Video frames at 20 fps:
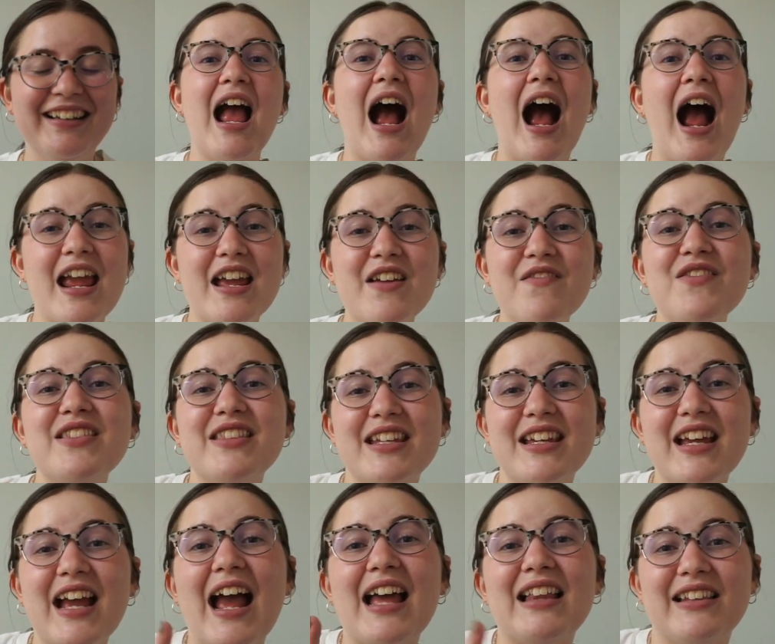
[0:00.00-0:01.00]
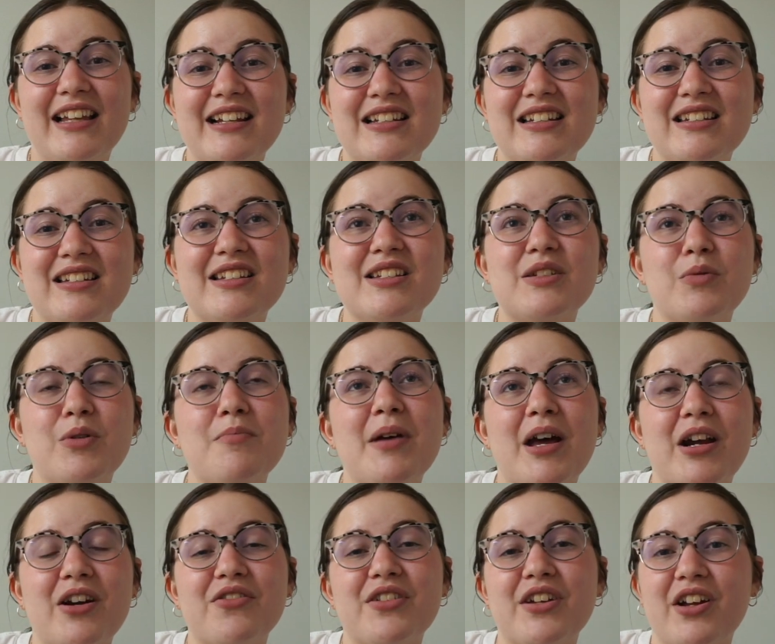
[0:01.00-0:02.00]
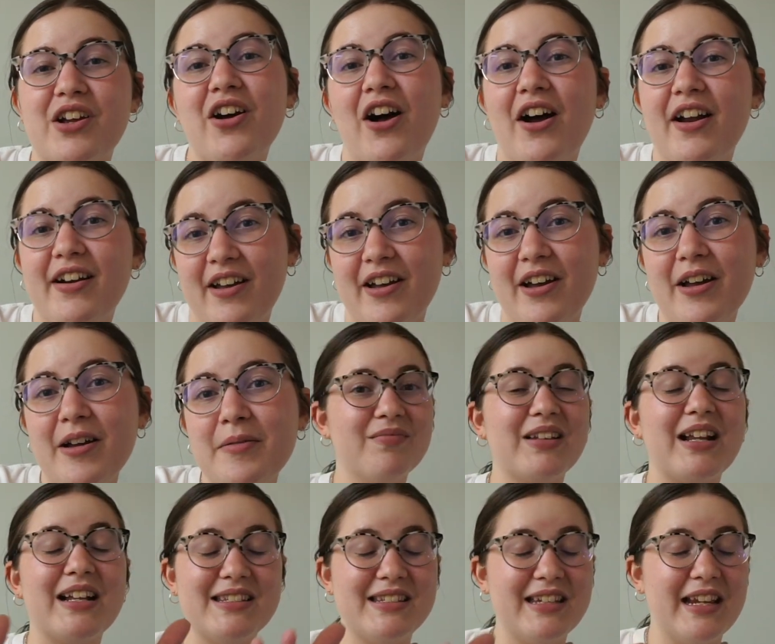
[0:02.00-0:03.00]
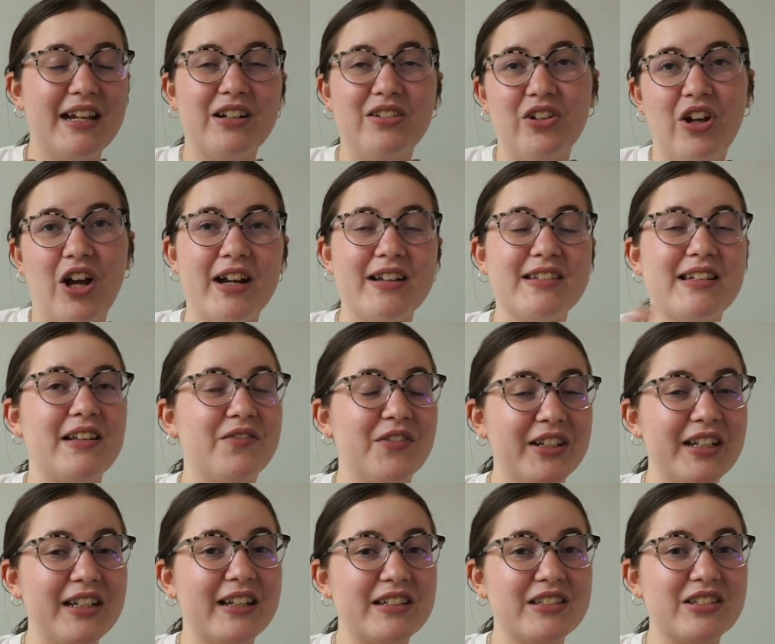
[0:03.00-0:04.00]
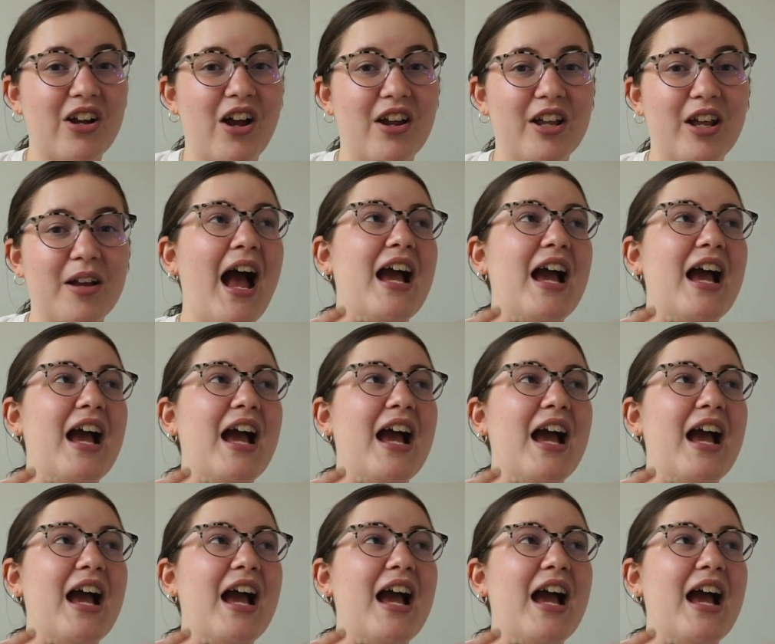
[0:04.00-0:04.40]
I even think I liked this one better than Caught Up. That's saying a lot because I really liked Caught Up.